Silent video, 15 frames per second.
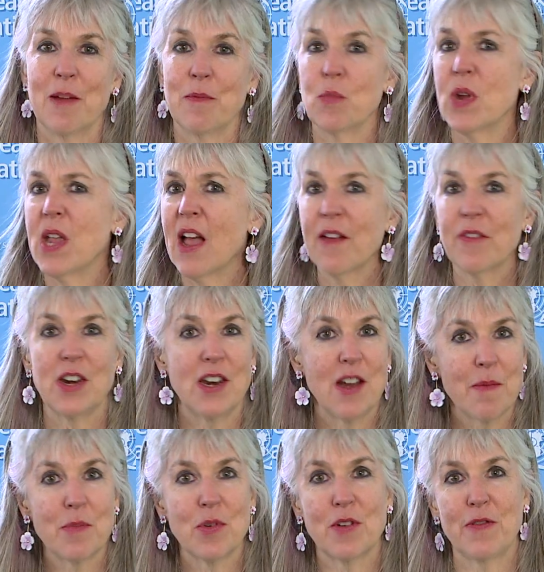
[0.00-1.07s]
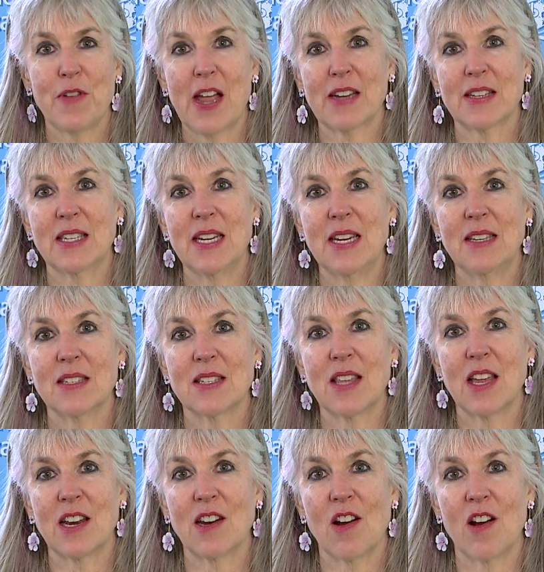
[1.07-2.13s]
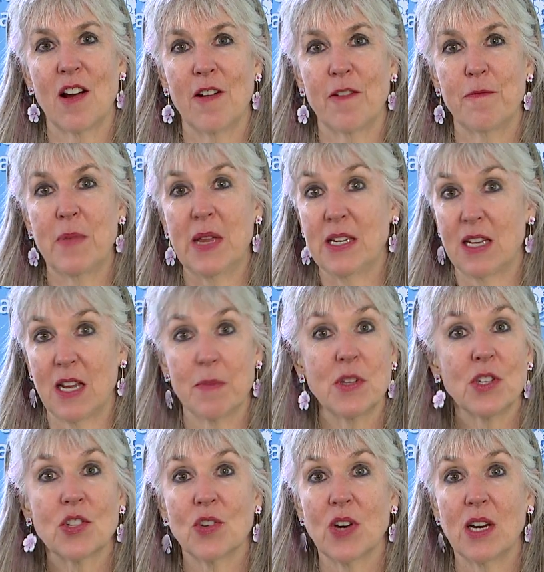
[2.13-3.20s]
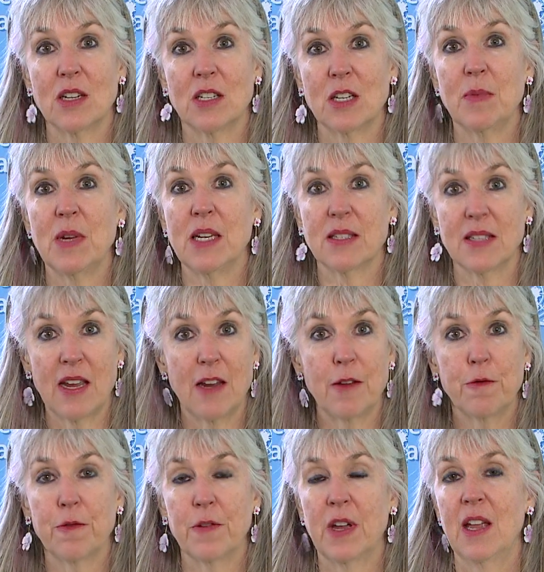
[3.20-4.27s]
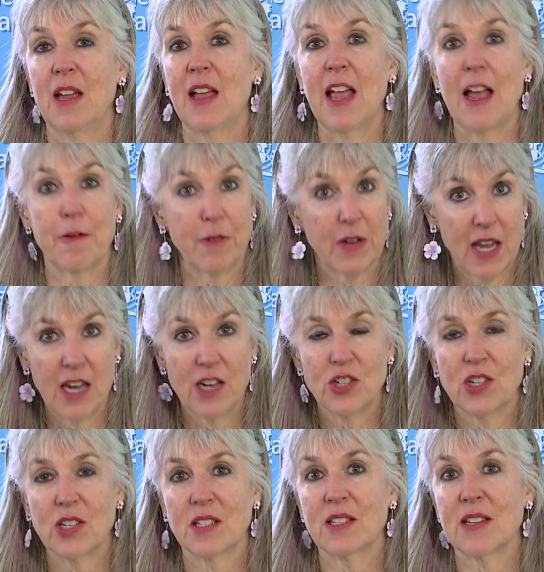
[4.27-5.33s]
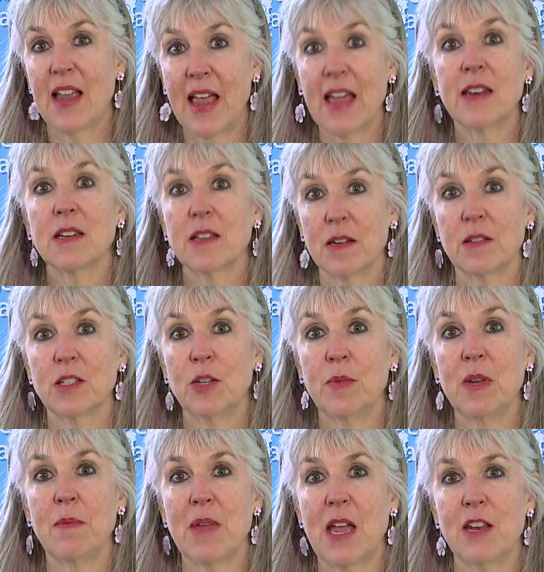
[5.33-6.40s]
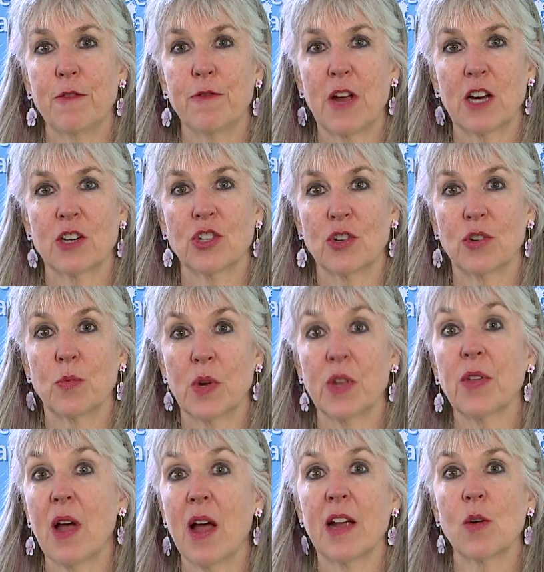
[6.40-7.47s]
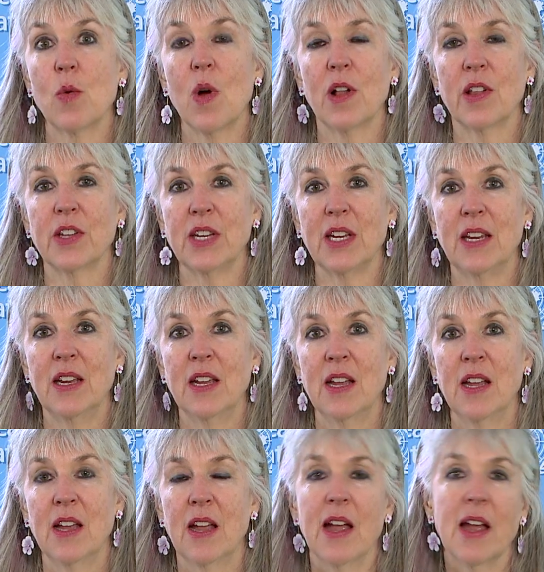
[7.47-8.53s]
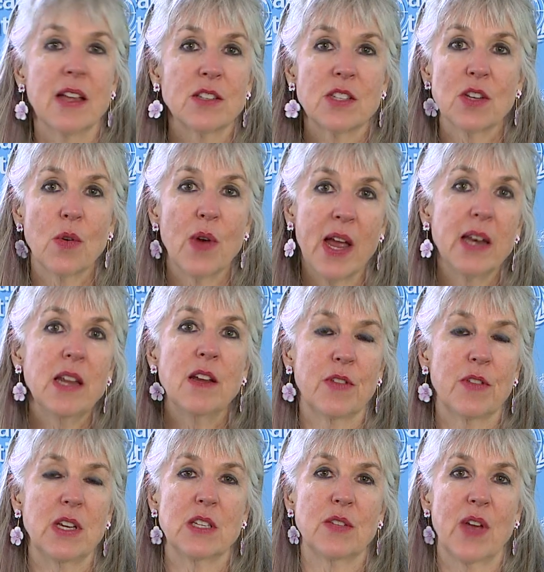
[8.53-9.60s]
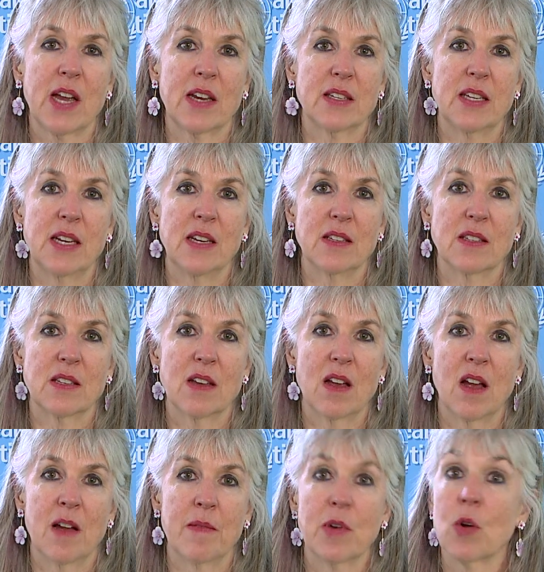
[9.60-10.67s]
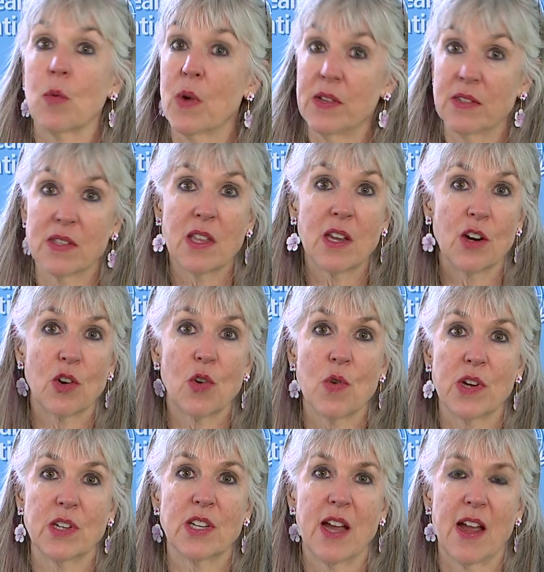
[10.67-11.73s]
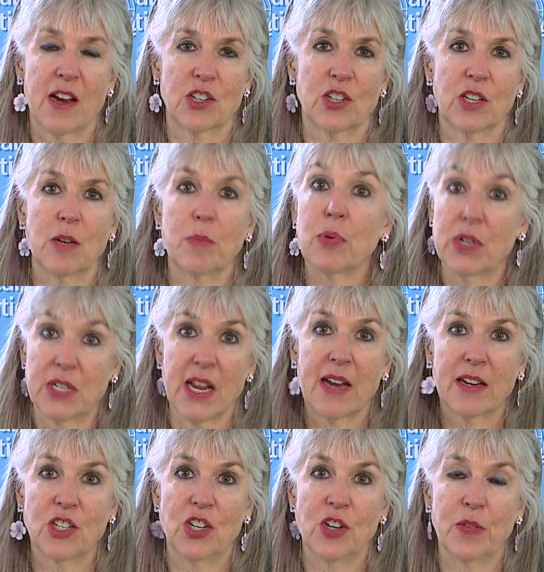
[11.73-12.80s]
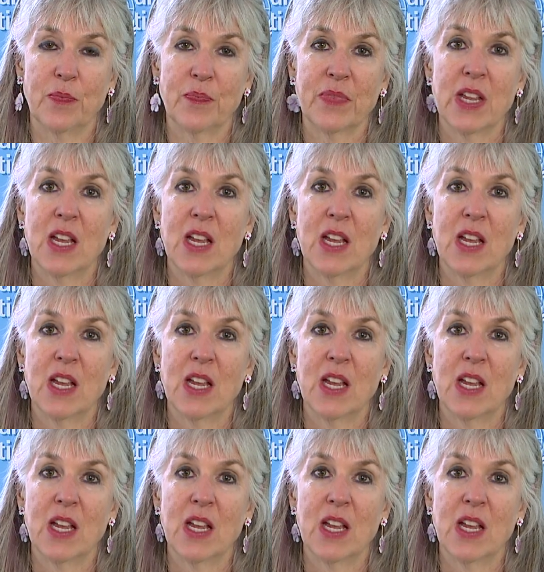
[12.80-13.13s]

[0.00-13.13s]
We have a number of vaccines that have been demonstrated to be safe, efficacious, and to be manufactured with high quality. And so any of these vaccines are ones that are going to actually protect you.